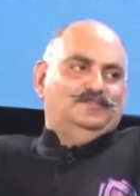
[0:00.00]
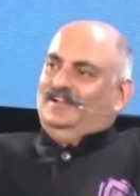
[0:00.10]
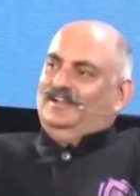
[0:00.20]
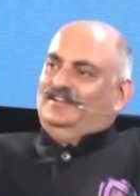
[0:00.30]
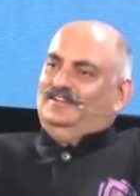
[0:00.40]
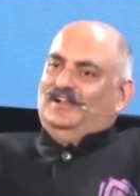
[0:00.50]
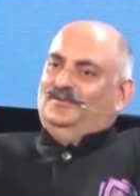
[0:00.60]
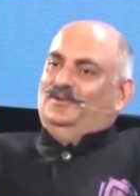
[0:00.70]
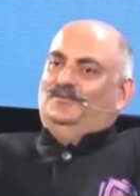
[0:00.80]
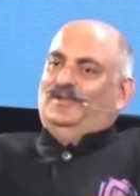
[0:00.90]
And I
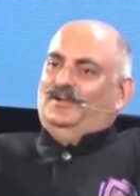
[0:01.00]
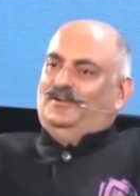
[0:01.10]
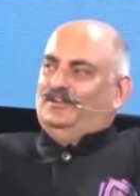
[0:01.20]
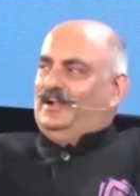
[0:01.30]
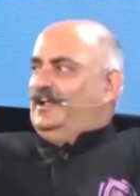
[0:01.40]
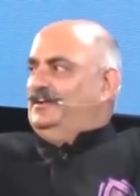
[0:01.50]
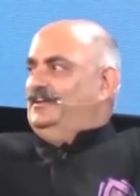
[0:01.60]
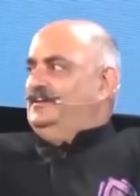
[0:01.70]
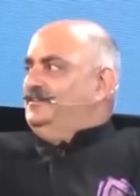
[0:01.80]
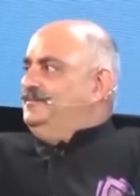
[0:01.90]
wonder where I got that
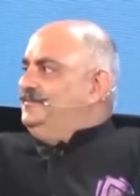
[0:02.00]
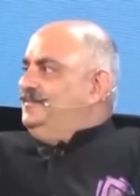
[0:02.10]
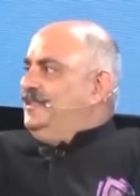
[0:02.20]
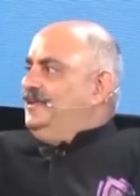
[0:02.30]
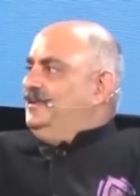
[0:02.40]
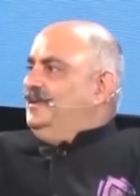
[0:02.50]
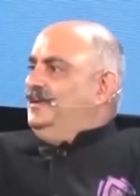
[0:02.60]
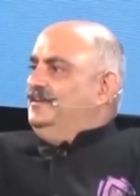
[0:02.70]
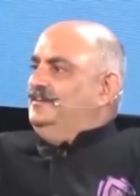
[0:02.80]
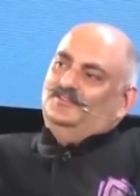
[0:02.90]
idea.
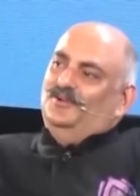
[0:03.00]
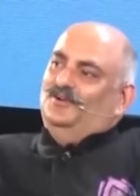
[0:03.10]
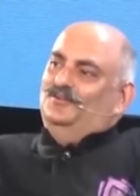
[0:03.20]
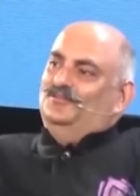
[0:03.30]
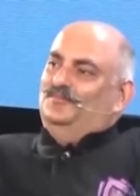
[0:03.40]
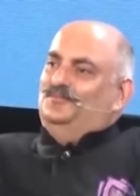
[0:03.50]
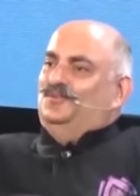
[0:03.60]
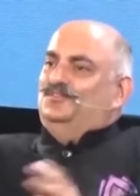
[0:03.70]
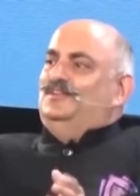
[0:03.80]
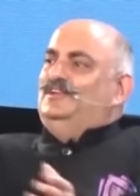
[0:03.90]
And so the
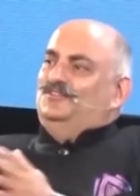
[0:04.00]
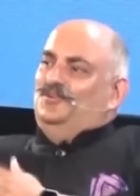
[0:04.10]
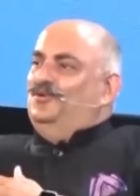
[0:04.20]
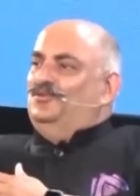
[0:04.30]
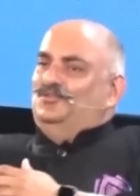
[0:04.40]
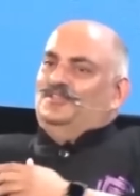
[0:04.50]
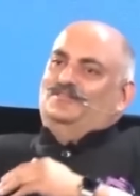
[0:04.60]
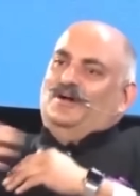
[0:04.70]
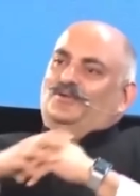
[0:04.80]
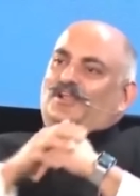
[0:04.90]
proceeds go to the
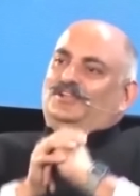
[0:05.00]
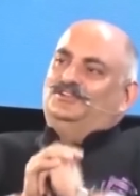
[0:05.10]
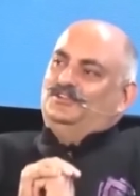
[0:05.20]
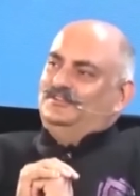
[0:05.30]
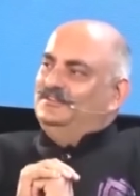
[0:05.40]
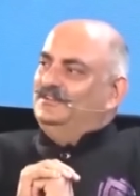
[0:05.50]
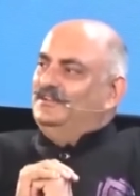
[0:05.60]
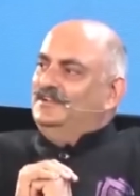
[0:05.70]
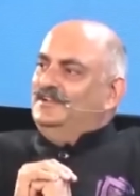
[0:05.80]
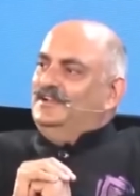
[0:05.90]
foundation.
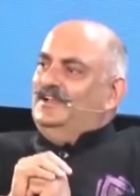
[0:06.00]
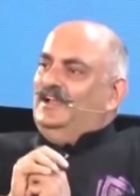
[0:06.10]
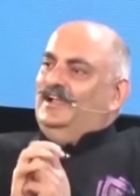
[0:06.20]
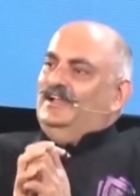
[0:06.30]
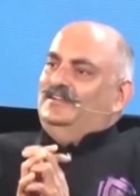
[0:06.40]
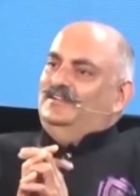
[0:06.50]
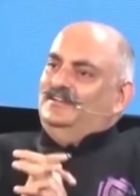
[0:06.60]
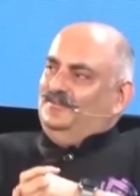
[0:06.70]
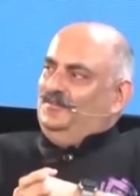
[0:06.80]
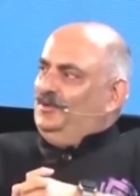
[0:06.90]
And
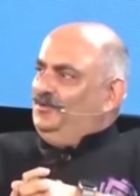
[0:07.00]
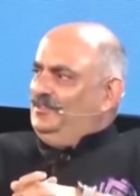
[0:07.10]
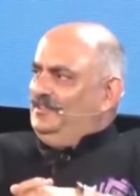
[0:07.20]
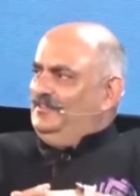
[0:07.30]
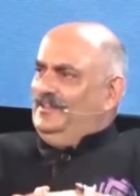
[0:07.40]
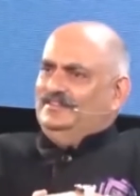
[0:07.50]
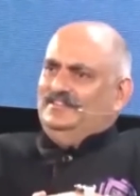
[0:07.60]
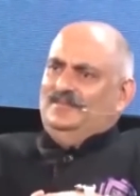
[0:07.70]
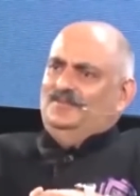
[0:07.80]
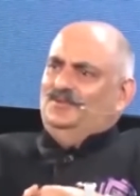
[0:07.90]
we've been doing these
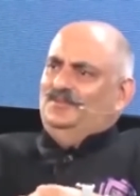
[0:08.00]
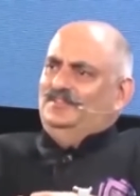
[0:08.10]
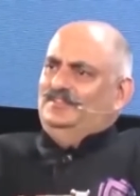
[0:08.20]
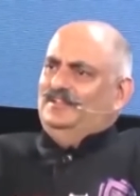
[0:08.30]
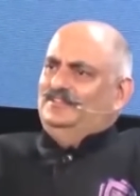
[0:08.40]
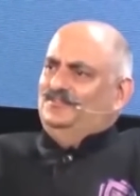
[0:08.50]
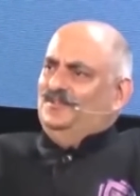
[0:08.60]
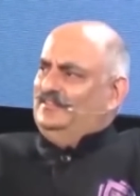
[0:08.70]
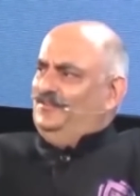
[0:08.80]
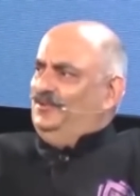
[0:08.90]
lunches. I've been doing these lunches
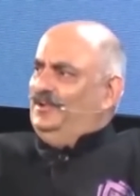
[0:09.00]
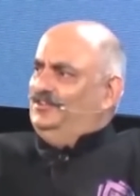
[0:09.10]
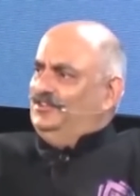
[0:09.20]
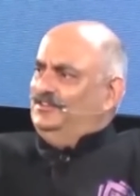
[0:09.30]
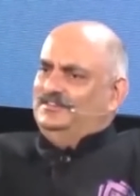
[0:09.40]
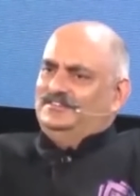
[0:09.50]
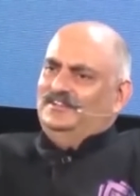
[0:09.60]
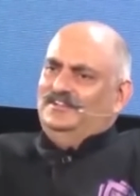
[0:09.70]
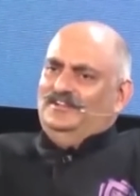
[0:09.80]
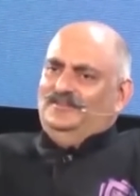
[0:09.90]
for 7 or 8 years.
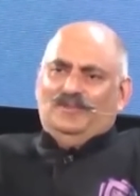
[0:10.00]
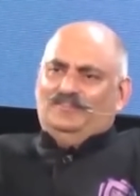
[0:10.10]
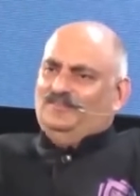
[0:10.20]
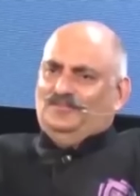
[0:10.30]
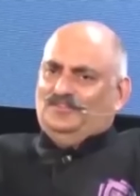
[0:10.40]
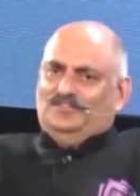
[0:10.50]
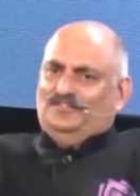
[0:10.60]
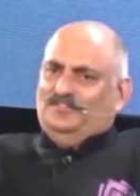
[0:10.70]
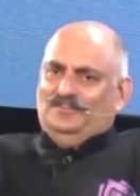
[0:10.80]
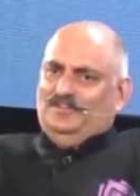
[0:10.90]
Met some just
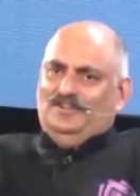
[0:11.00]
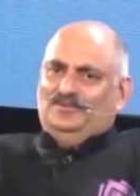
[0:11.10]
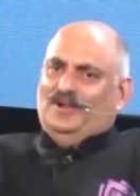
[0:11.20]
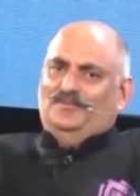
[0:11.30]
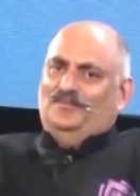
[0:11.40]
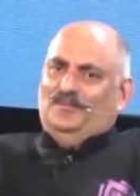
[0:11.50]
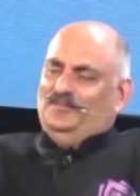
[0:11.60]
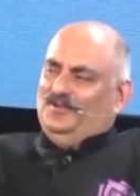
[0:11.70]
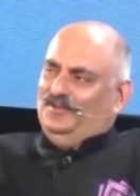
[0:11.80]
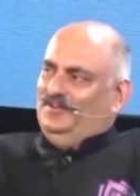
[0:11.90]
incredible
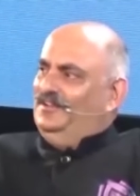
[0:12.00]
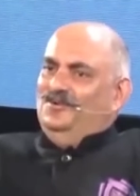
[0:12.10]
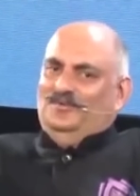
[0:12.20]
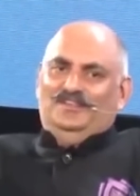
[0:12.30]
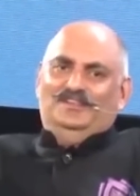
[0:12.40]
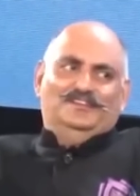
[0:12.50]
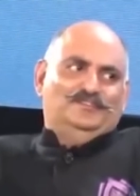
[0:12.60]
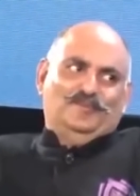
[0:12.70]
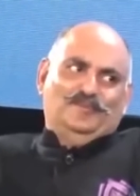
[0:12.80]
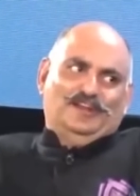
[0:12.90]
people over the
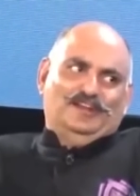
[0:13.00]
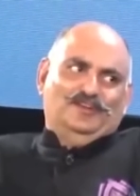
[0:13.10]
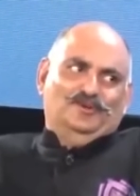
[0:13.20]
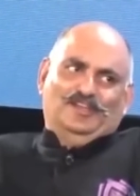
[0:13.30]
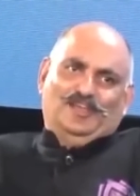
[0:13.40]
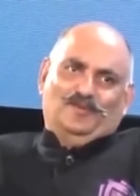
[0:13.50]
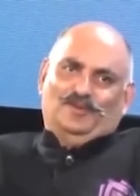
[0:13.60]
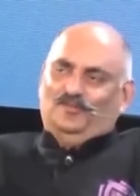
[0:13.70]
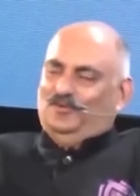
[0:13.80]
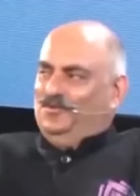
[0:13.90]
years, people I didn't know, they came
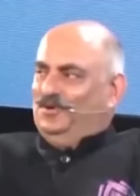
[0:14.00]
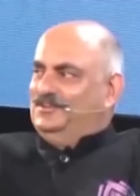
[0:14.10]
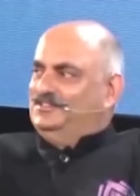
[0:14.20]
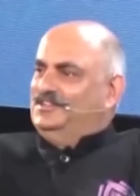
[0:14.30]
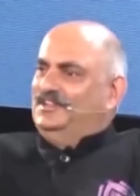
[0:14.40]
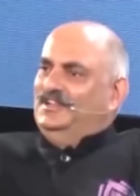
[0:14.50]
out of the woodworks.